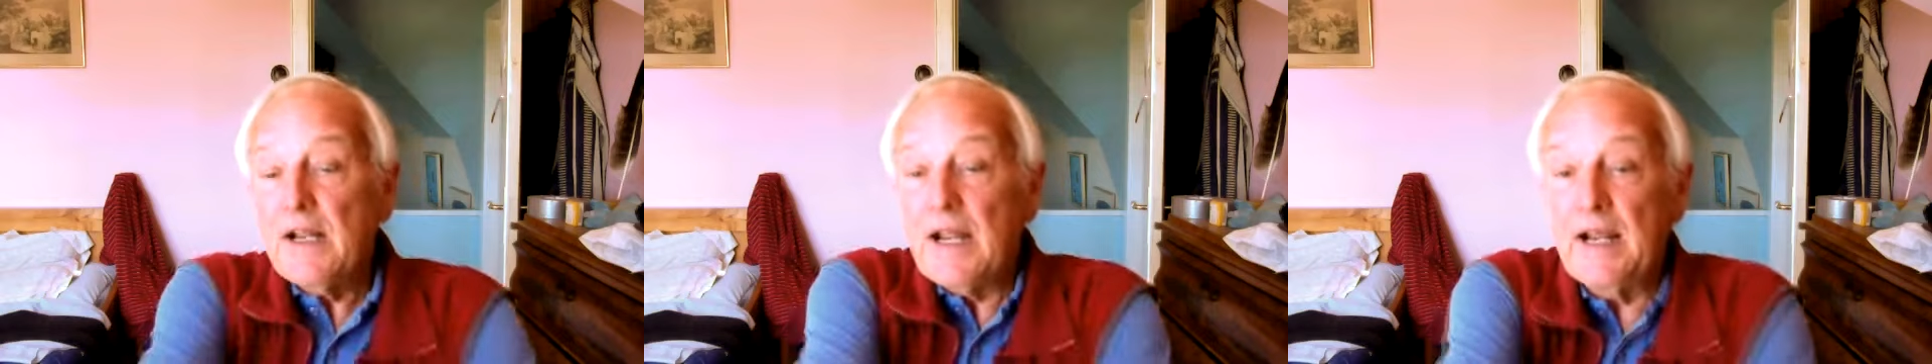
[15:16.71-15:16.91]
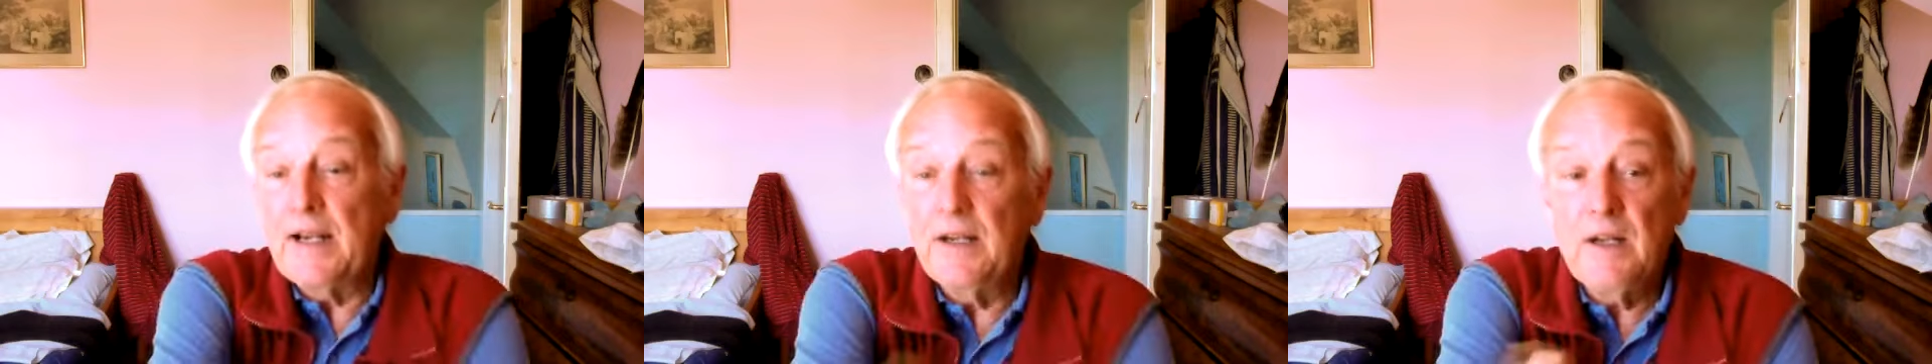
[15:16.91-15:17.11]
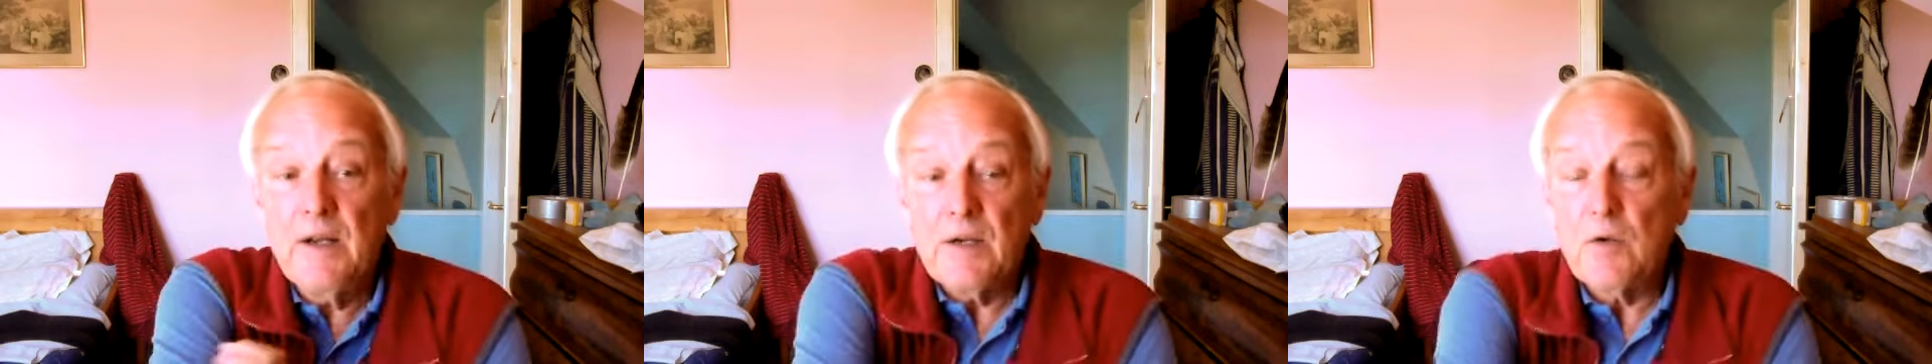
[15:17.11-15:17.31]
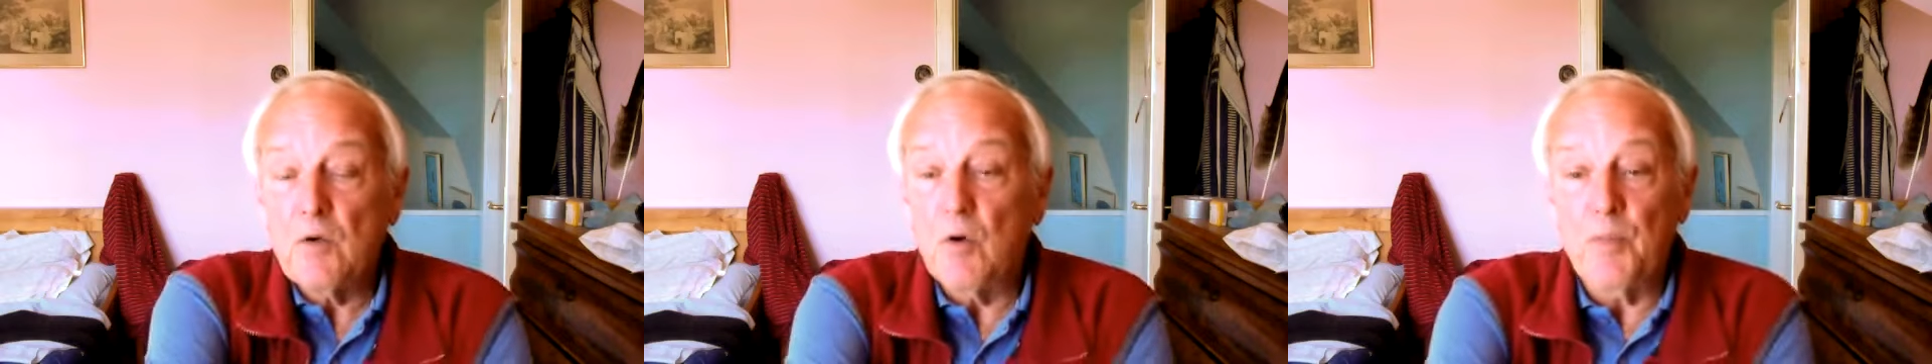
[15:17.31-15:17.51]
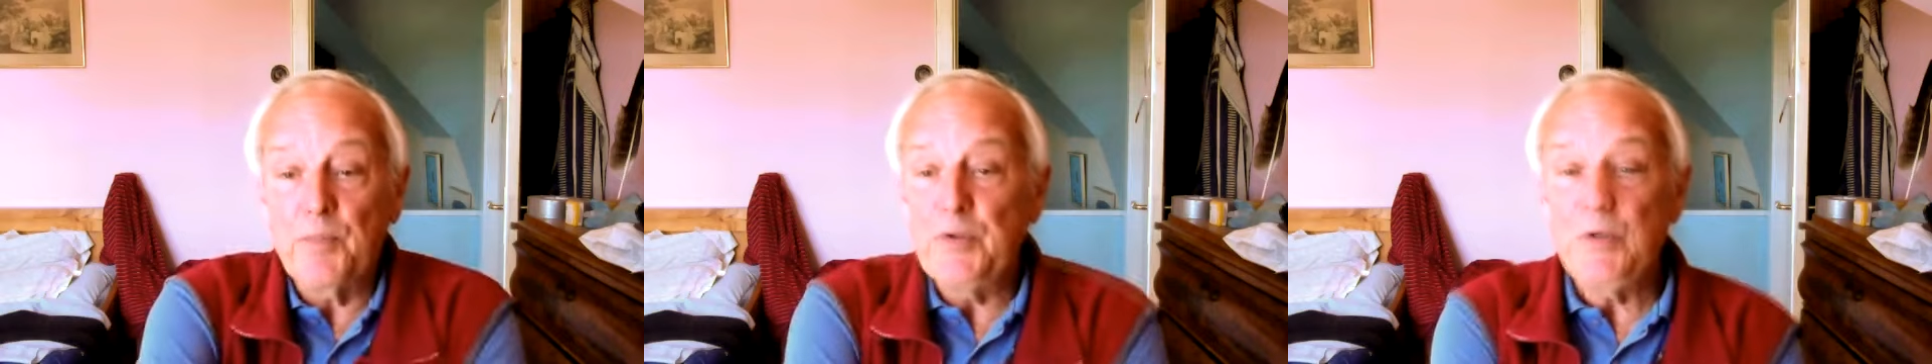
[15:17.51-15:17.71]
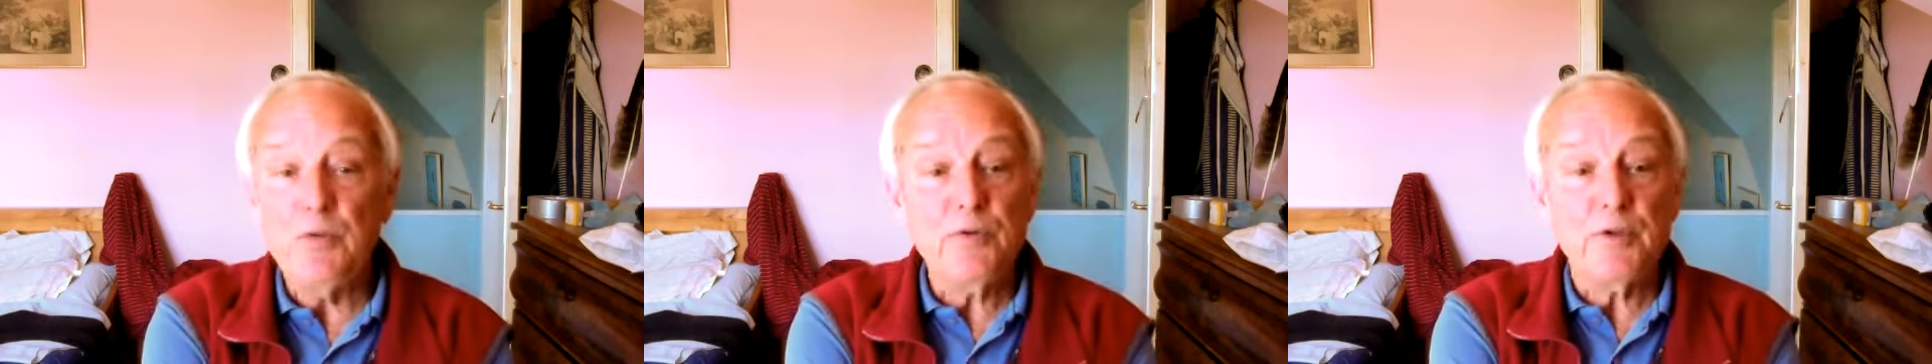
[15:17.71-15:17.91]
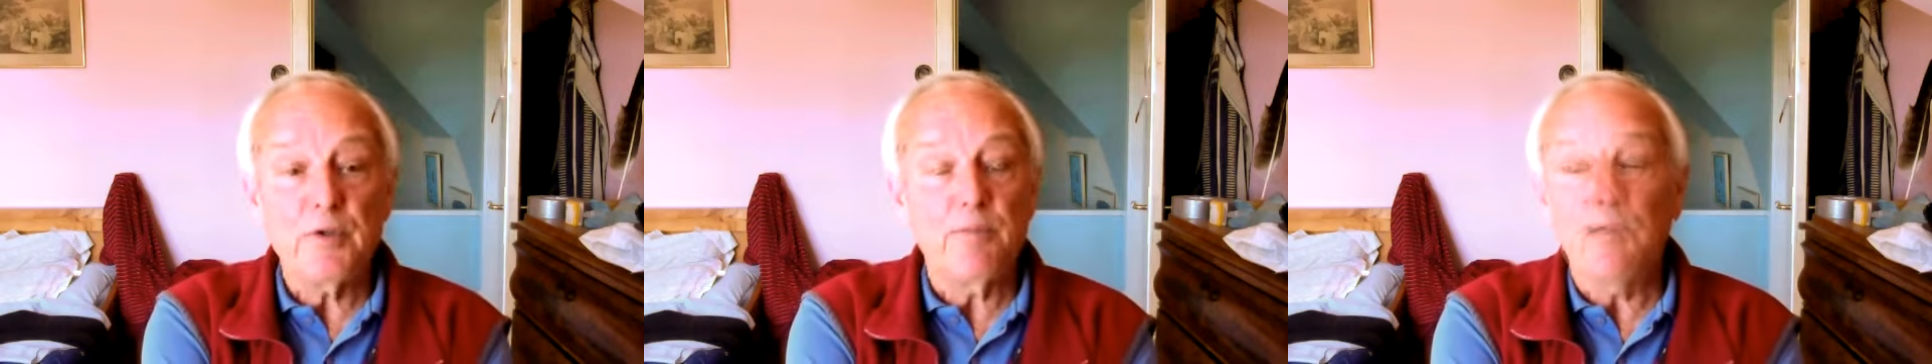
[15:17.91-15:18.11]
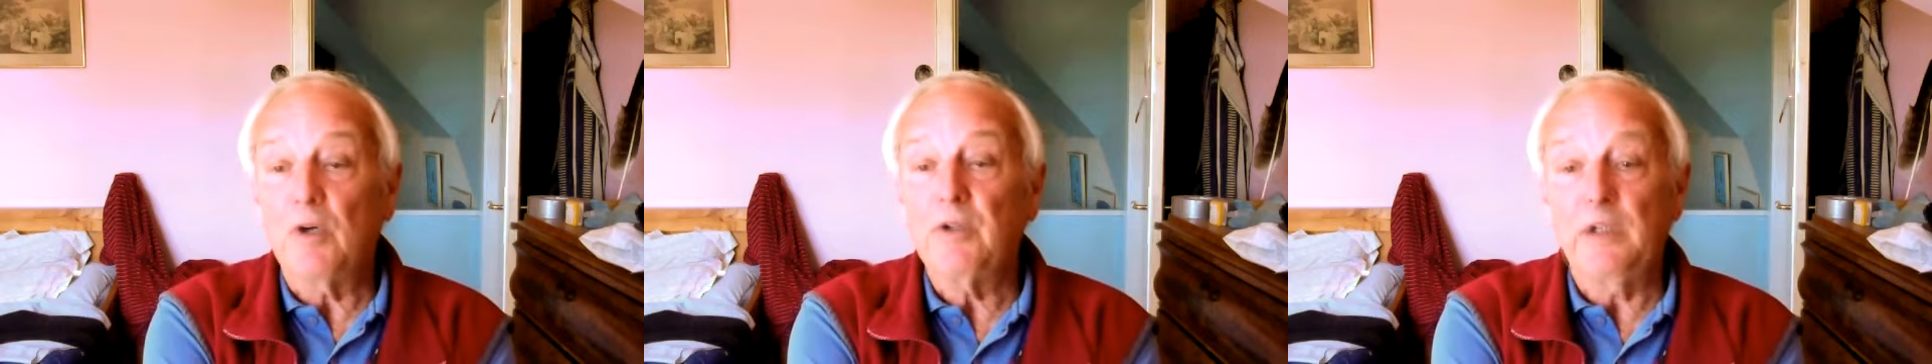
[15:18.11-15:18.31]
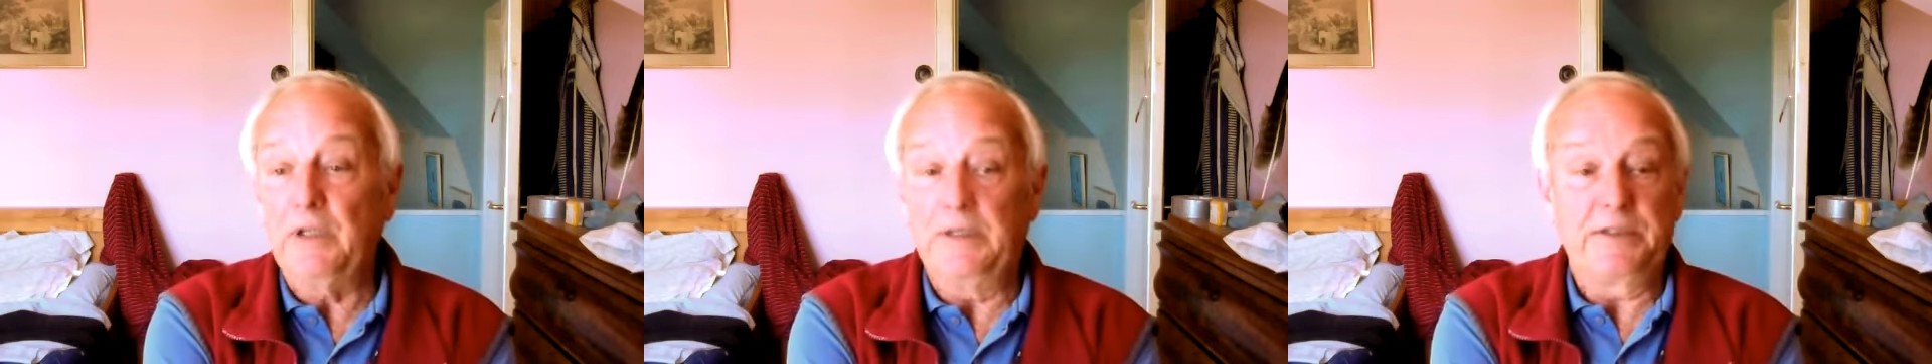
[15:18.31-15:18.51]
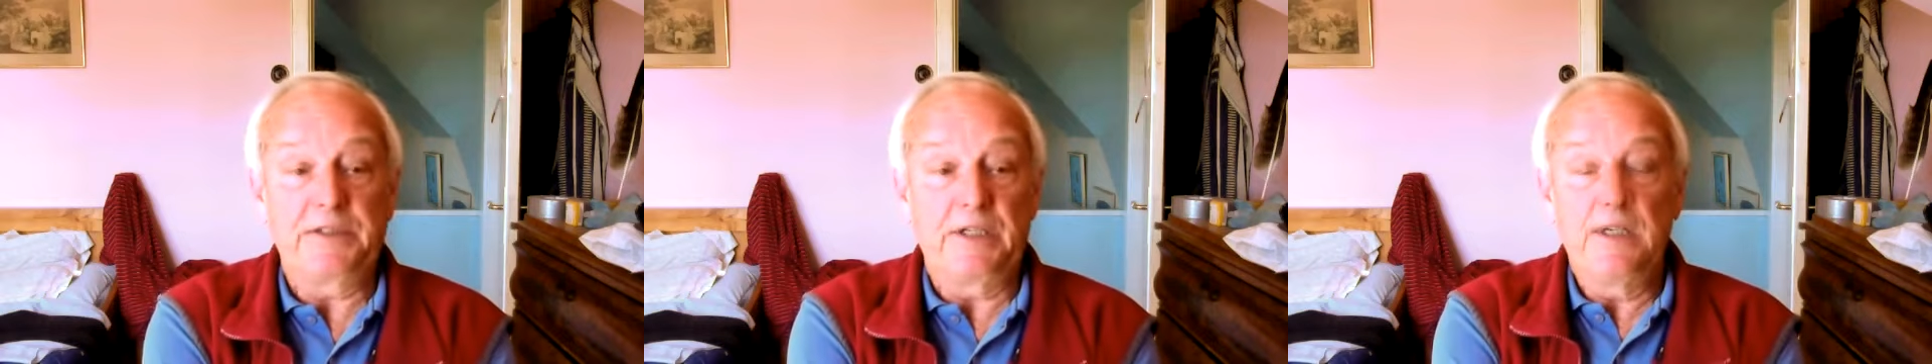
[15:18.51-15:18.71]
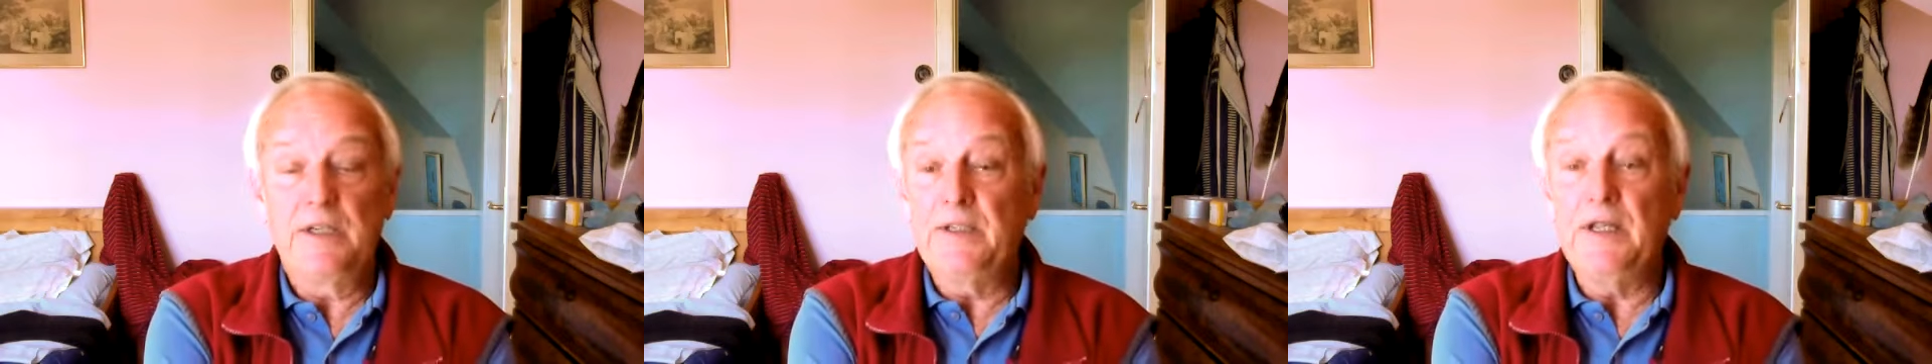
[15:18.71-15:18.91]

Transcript: and computer models.